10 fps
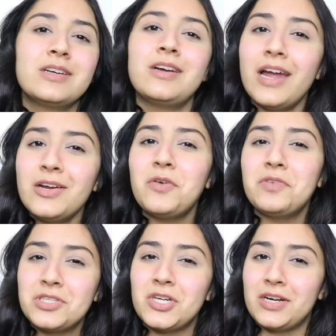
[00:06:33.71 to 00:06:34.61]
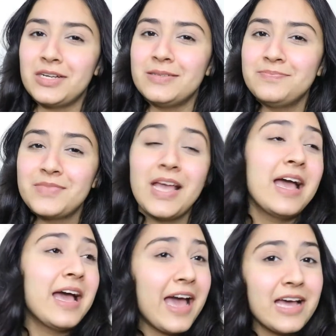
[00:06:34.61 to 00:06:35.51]
kind of a struggle,
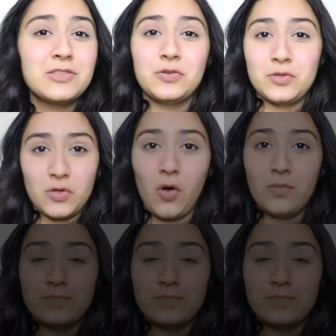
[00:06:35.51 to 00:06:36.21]
as you saw.